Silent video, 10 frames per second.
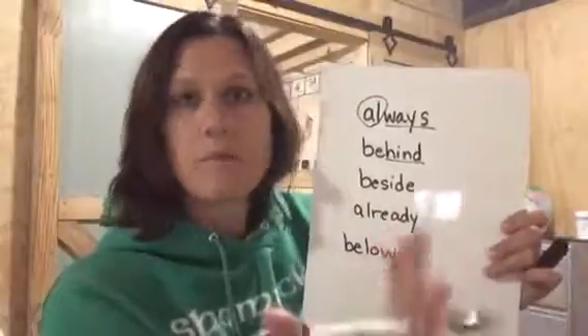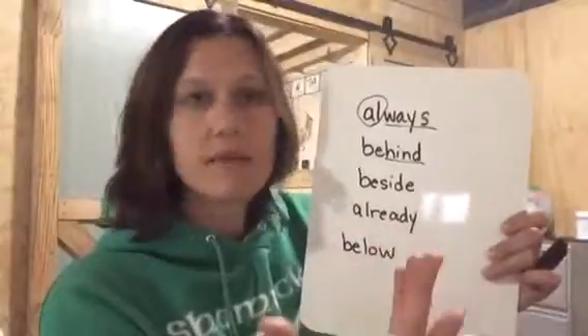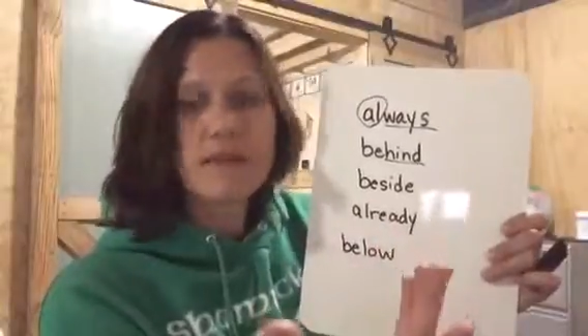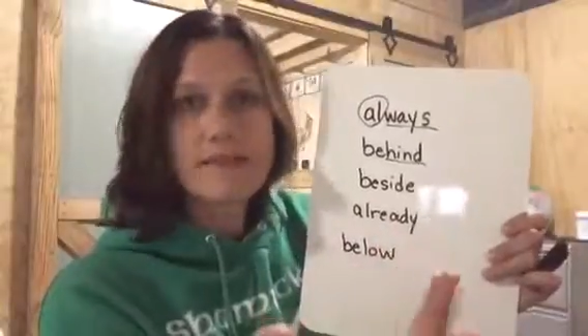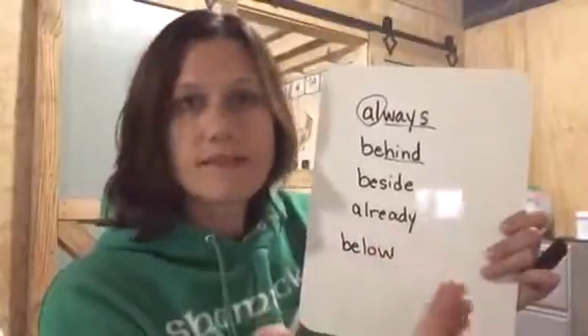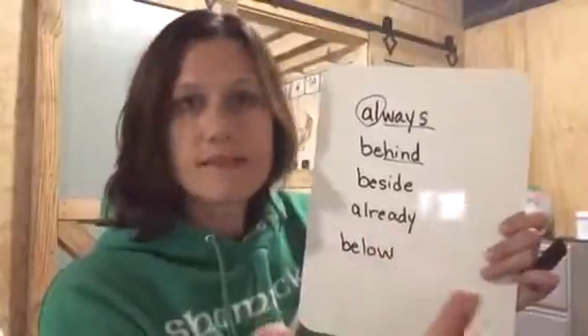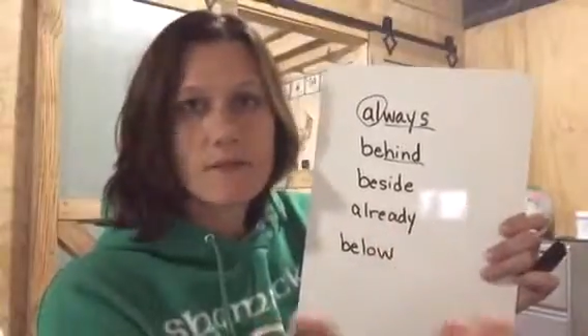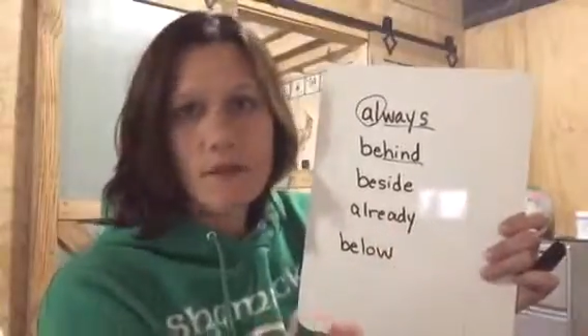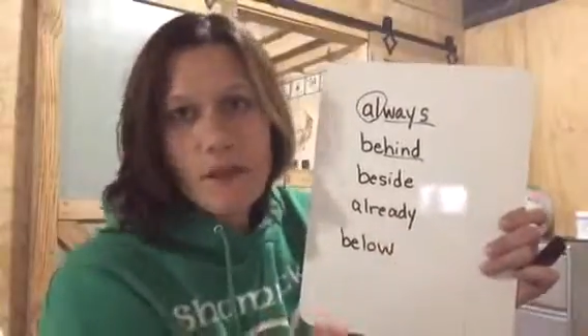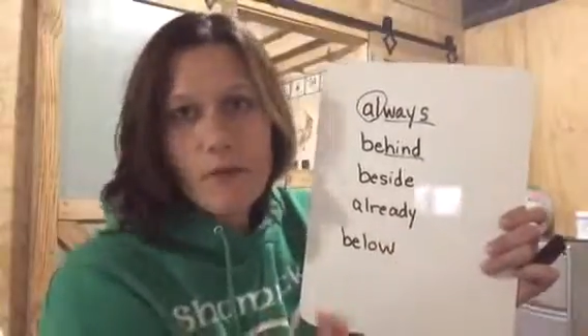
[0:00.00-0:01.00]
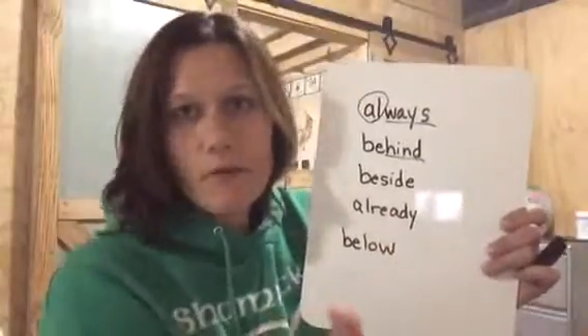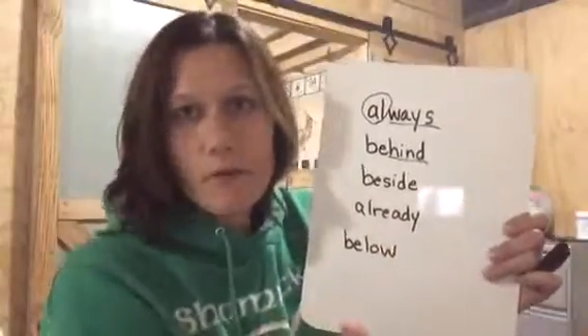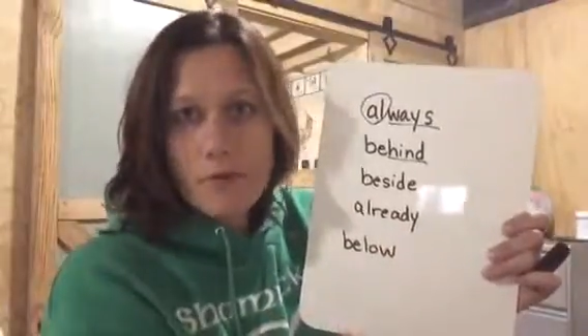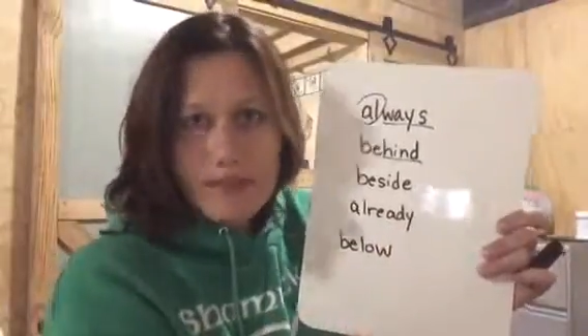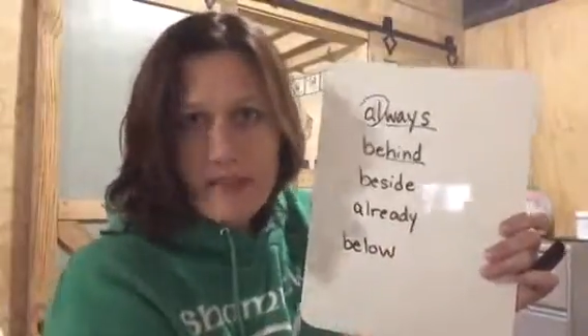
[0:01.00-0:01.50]
Because, you know,
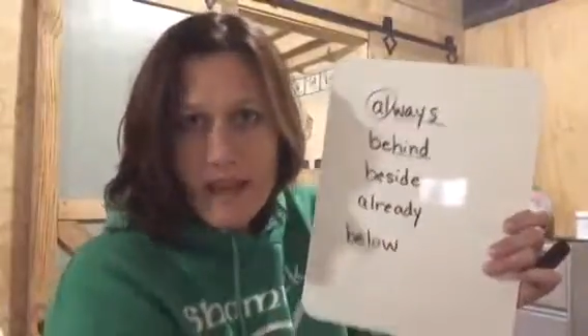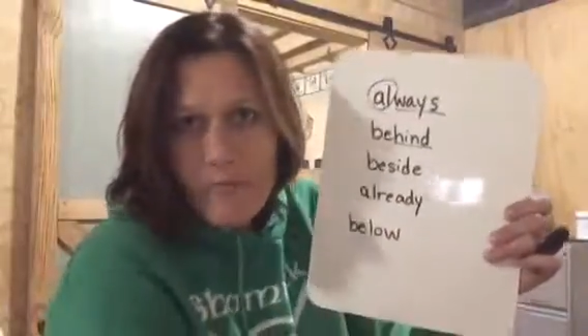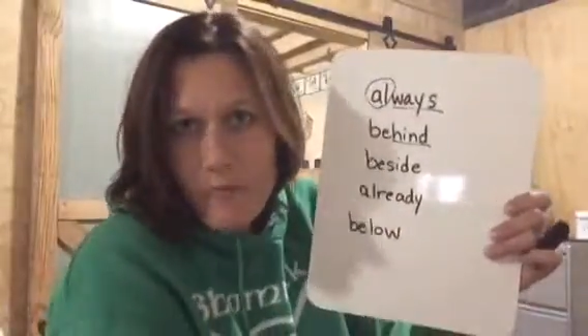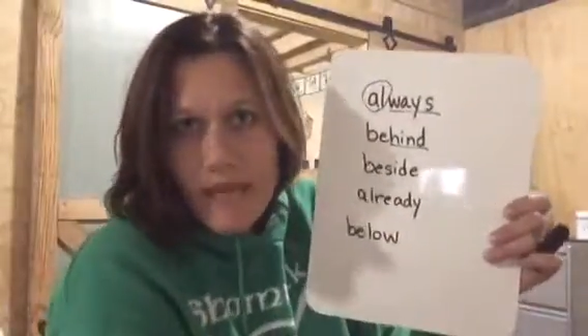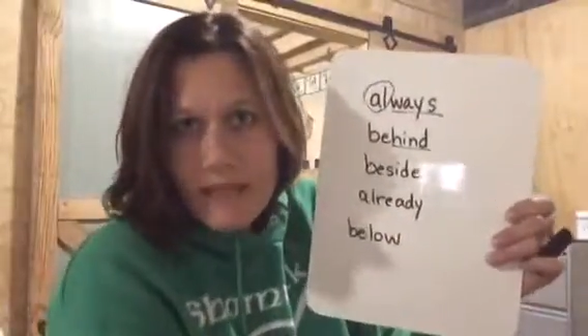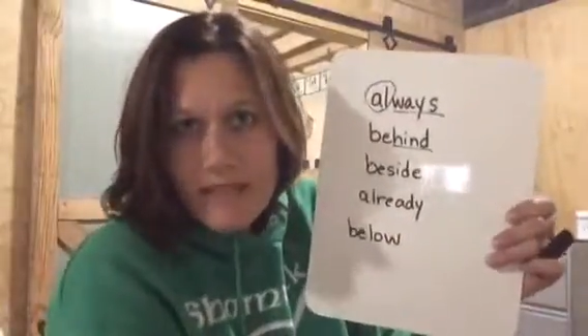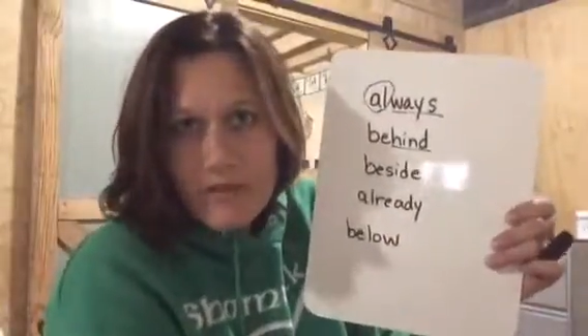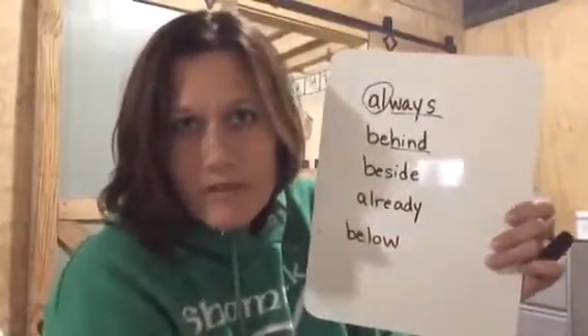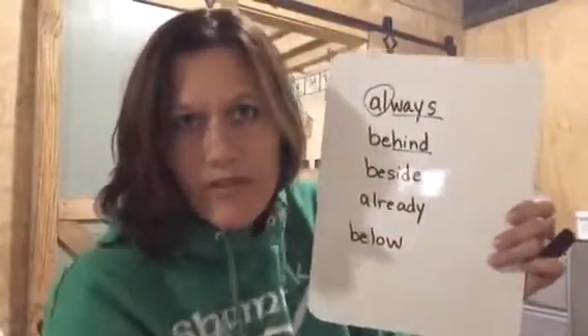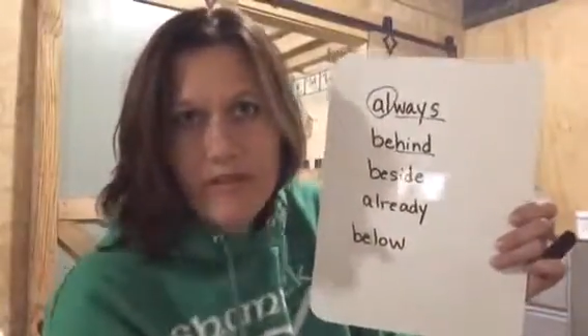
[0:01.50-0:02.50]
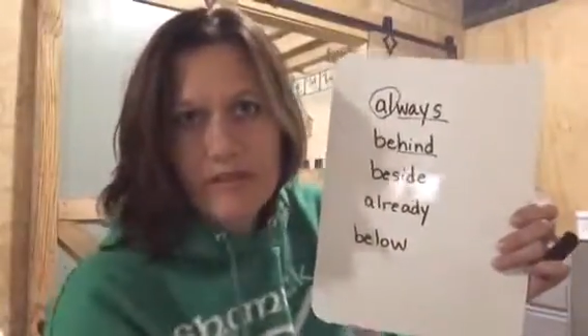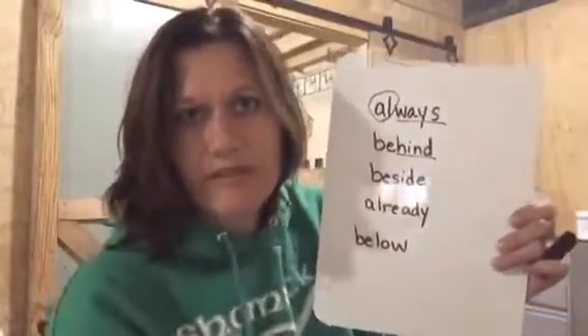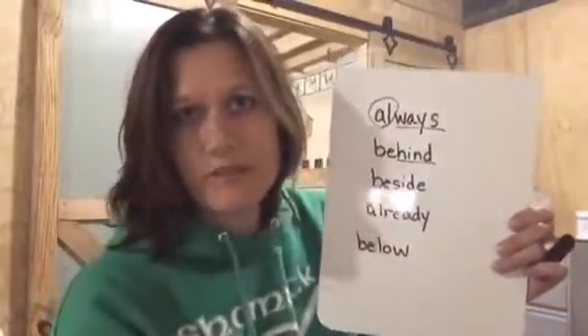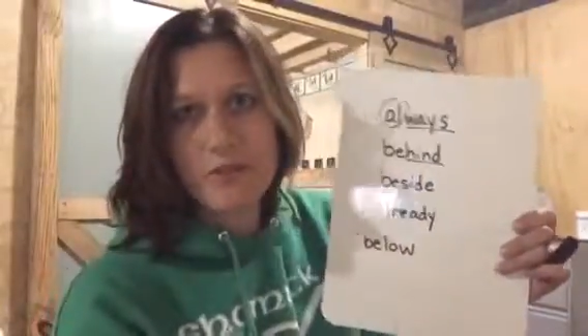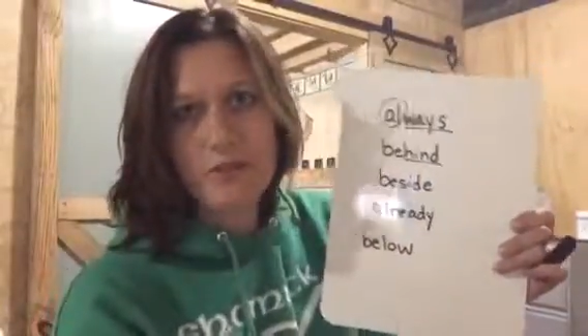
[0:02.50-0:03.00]
who doesn't have pigs outside of
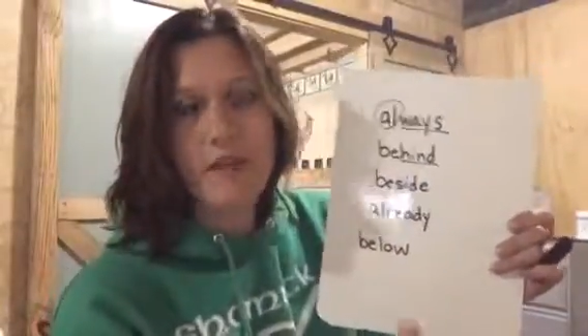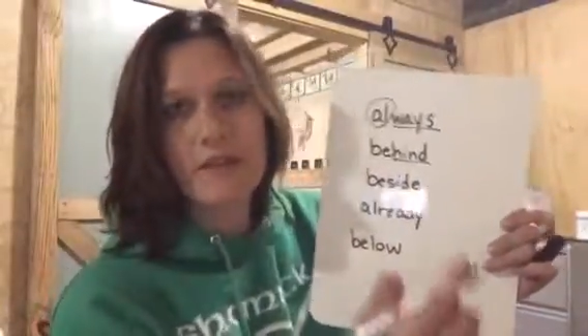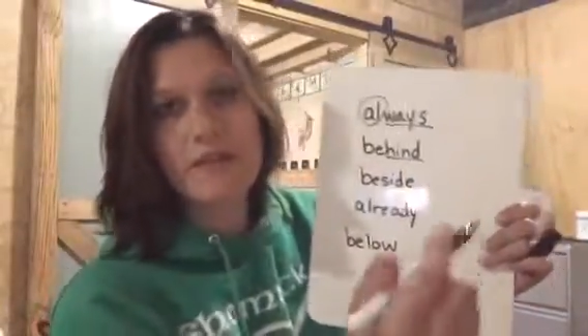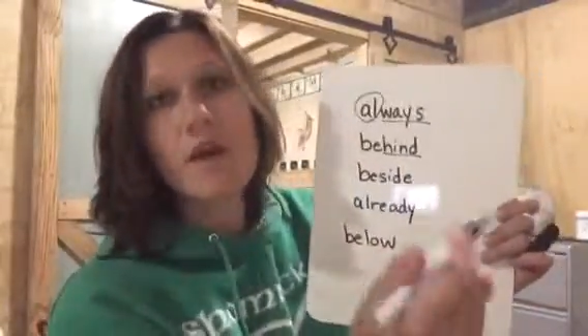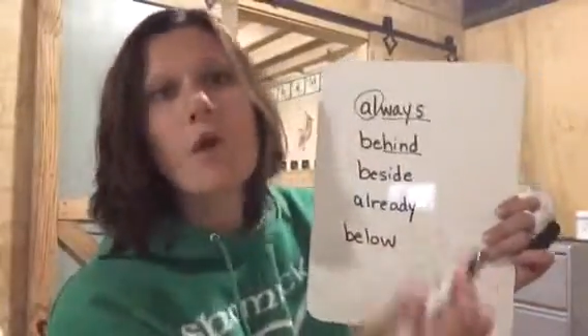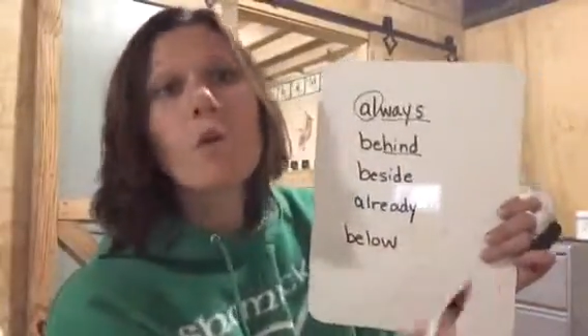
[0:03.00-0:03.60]
their schoolhouse?